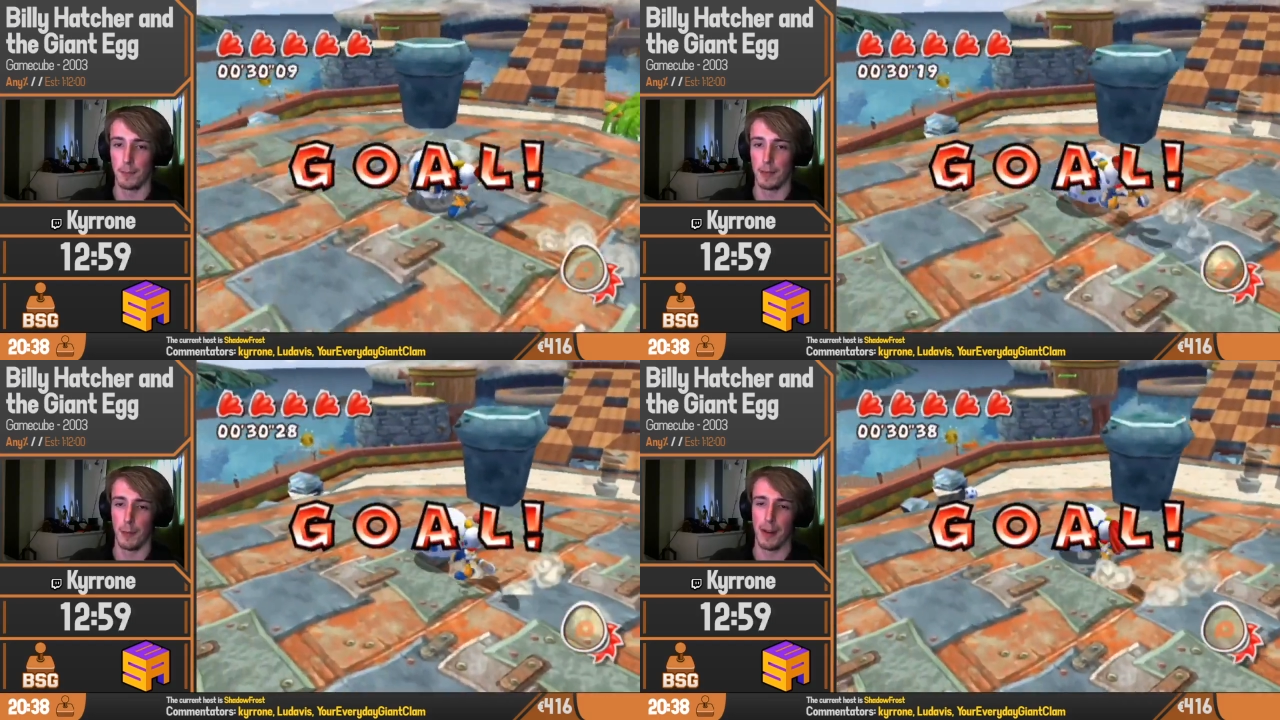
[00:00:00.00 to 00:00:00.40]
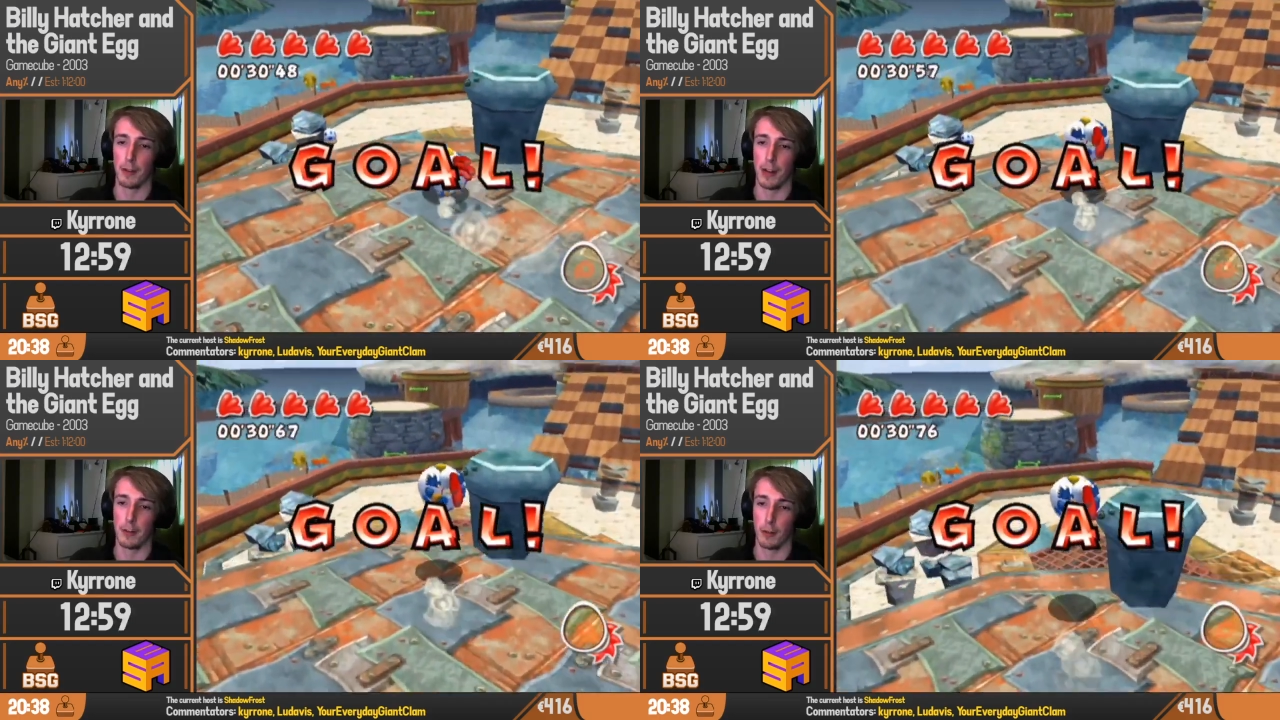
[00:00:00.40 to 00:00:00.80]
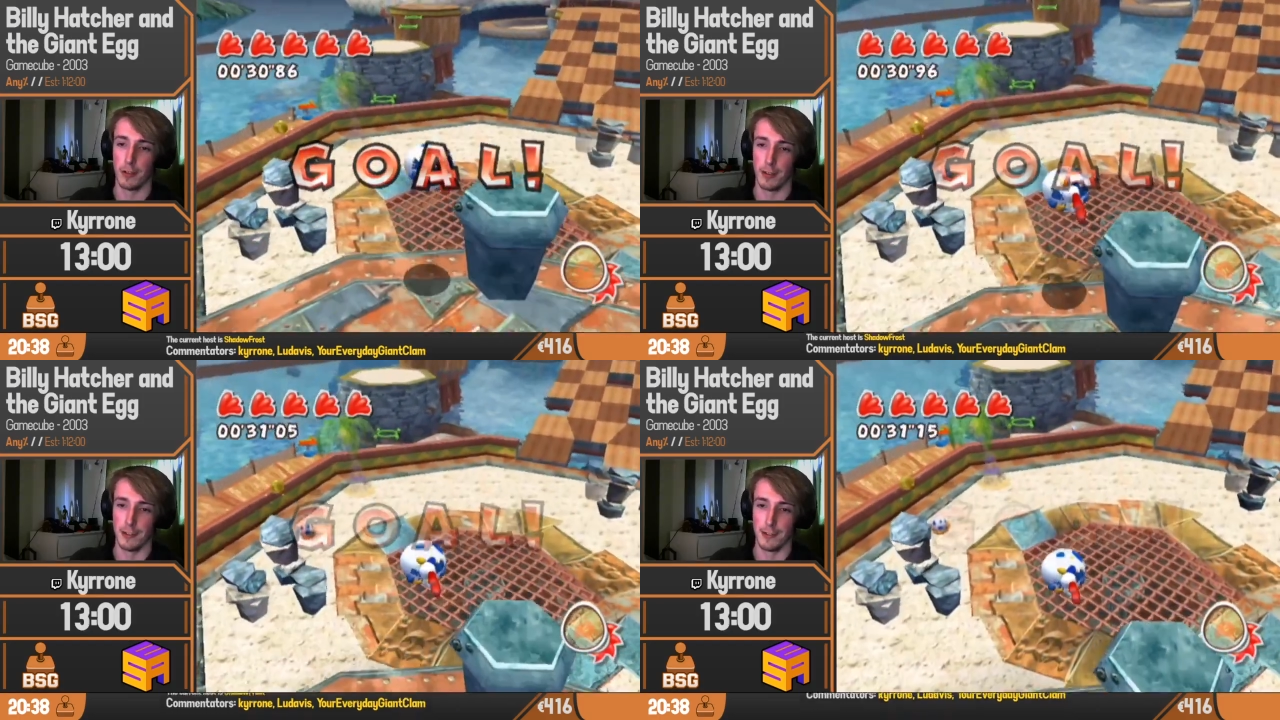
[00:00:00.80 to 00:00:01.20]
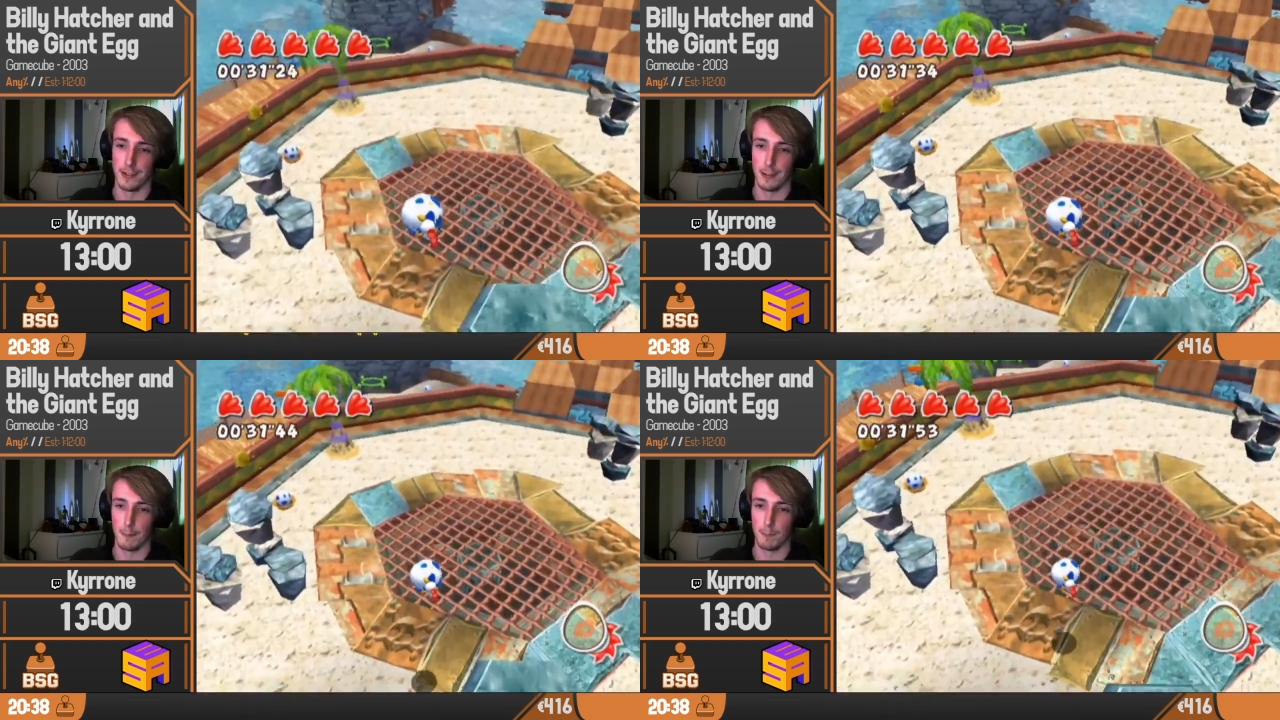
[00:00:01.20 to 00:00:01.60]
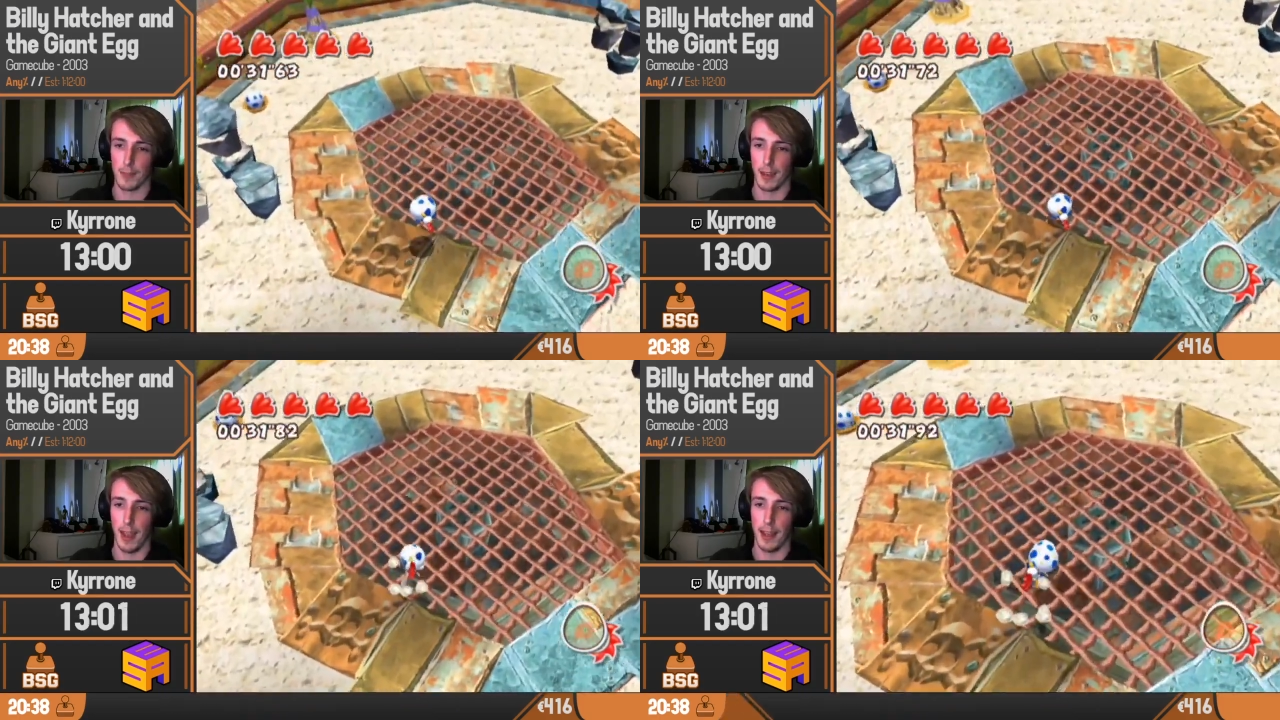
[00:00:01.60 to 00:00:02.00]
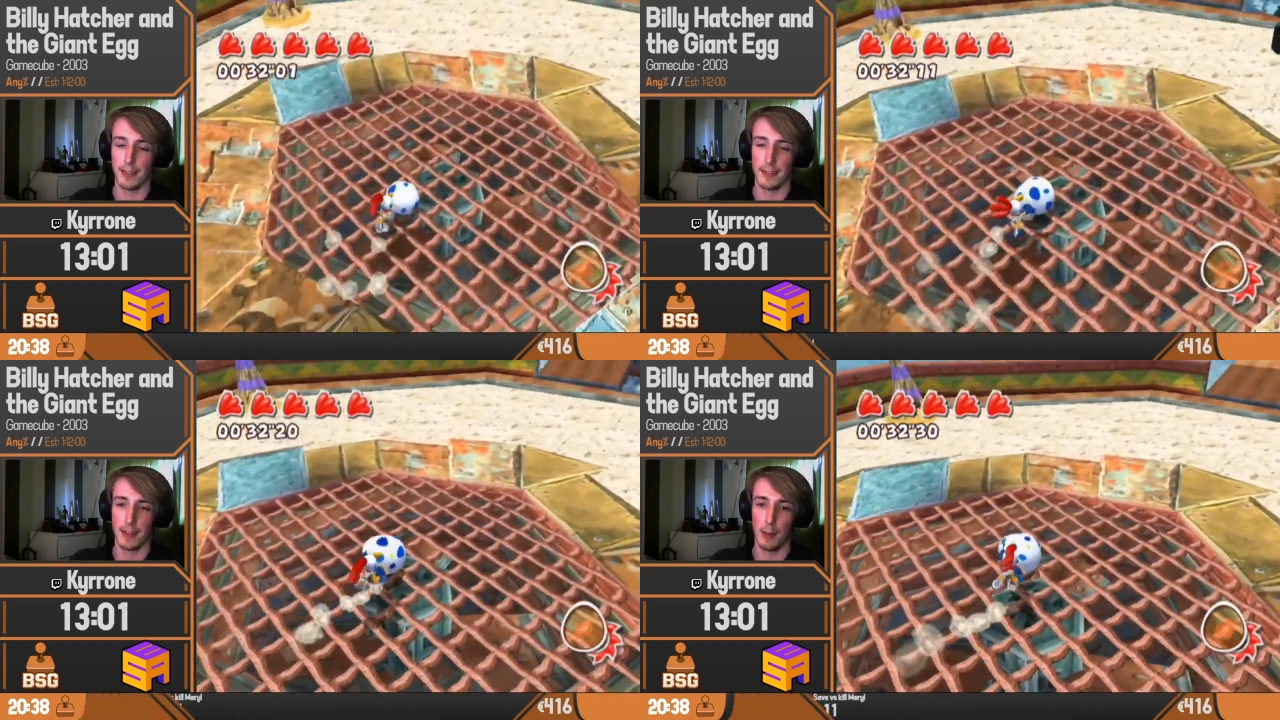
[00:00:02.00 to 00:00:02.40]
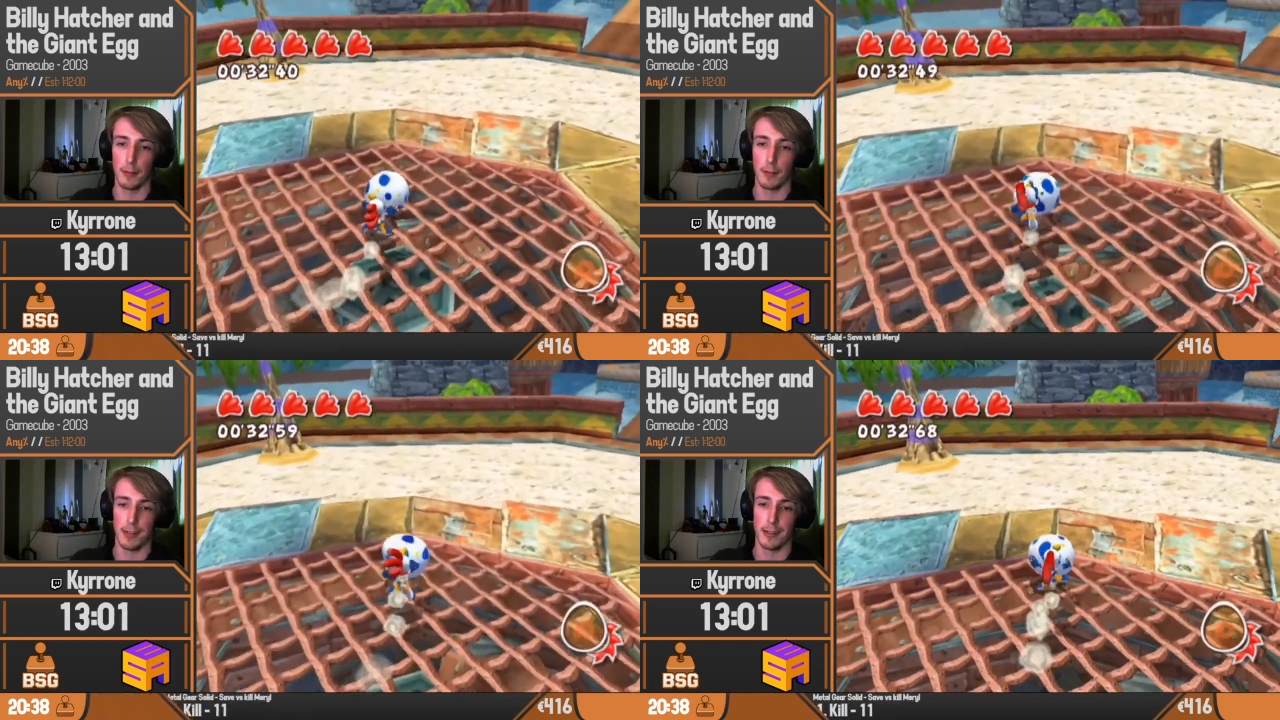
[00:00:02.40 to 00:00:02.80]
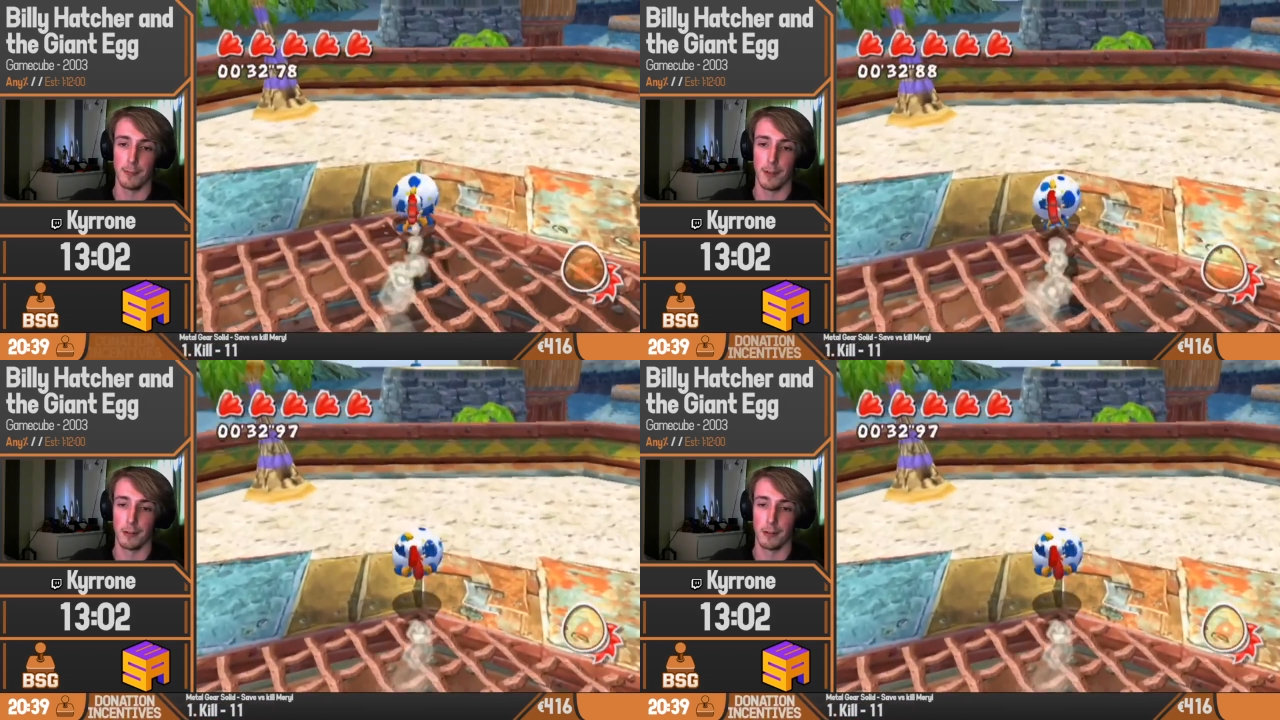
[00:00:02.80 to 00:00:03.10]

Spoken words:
depending on like draw distance. And Clipper of course has to run